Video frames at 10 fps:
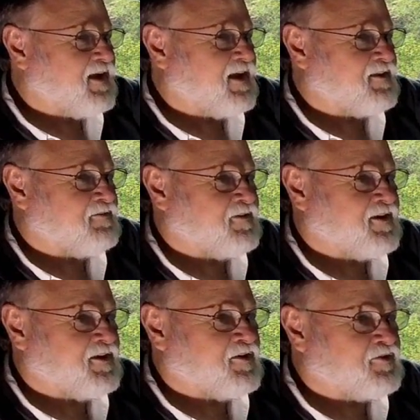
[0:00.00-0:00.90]

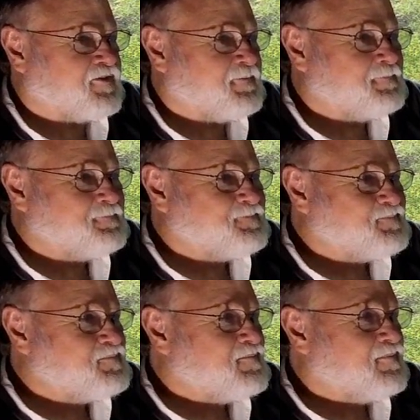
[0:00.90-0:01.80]
videos.
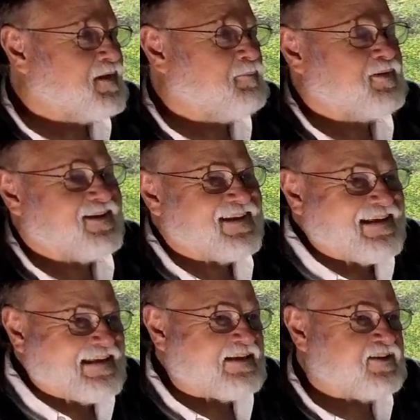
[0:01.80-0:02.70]

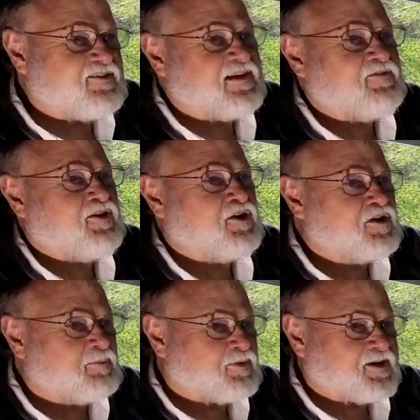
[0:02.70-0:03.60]
Please, if you're
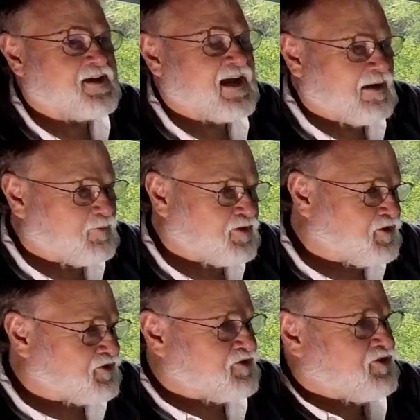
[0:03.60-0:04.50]
going to put a camera and
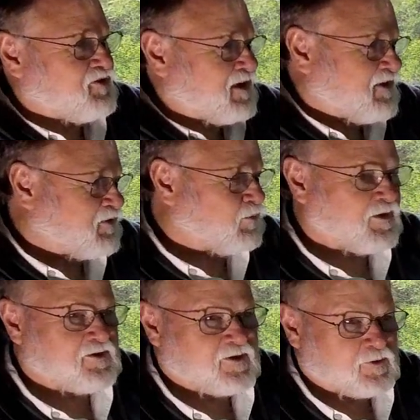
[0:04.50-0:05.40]
you're going to shoot out the
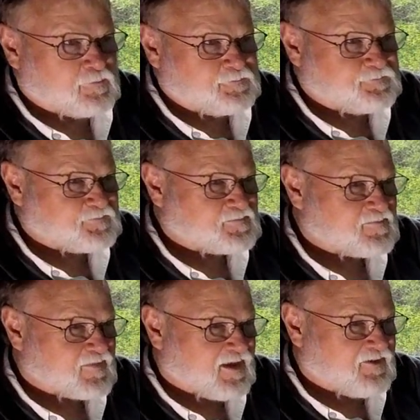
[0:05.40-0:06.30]
window,
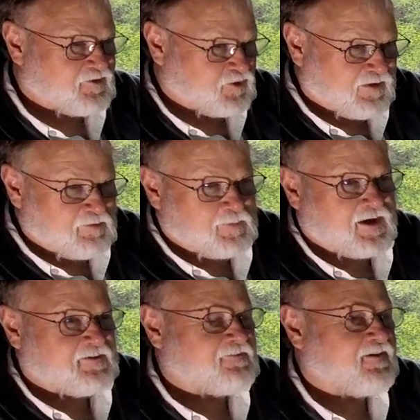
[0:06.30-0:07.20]
do
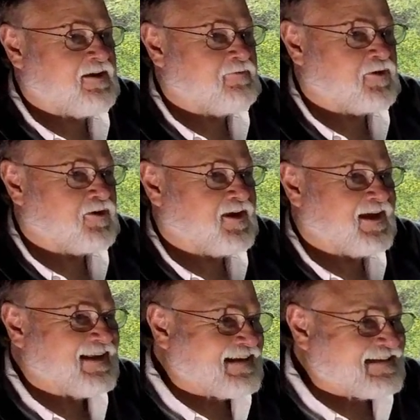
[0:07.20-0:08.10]
everybody a favor
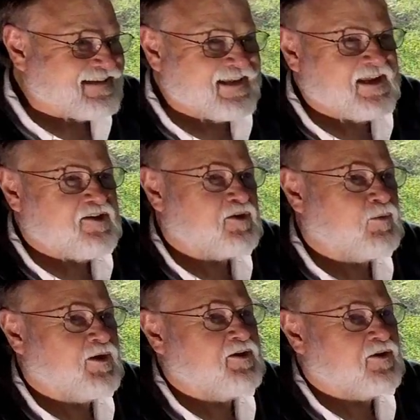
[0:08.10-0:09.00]
and clean your
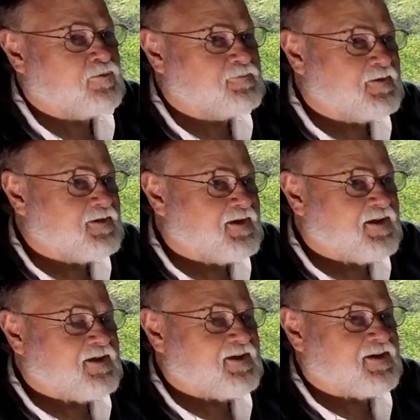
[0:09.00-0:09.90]
window.
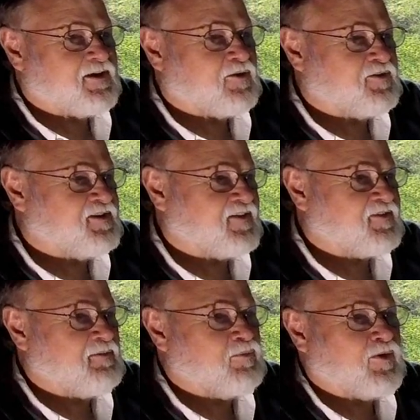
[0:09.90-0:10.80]
You know,
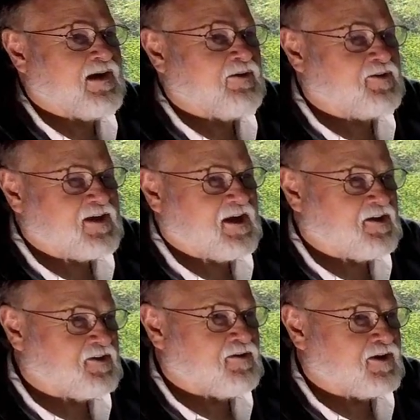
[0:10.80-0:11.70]
nothing more
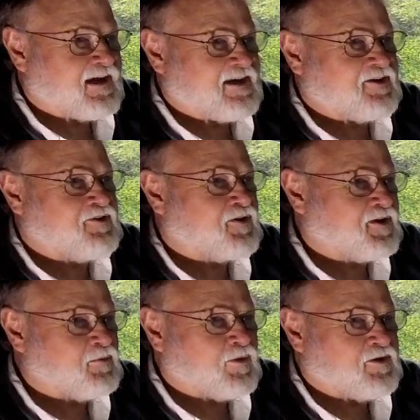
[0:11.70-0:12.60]
irritating than to look out a
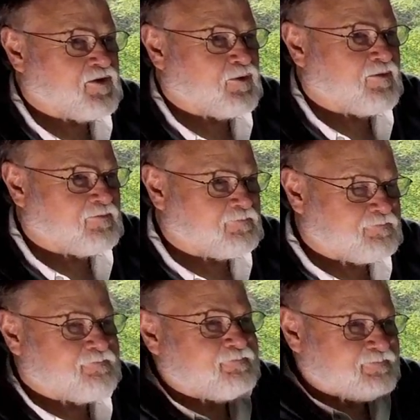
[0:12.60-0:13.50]
dirty window of
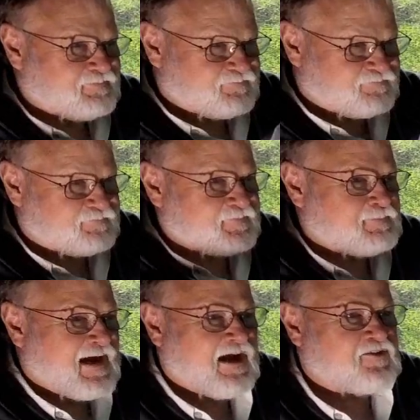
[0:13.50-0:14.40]

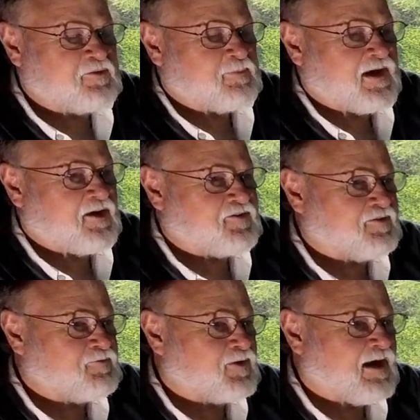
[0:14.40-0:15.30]
miles and miles
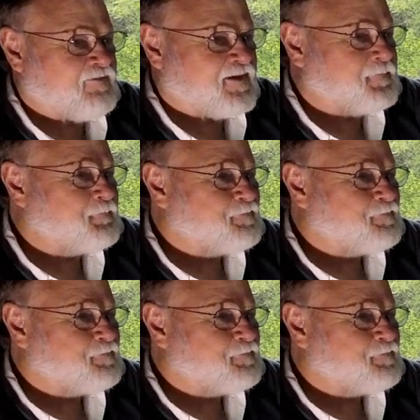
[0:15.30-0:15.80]
of driving.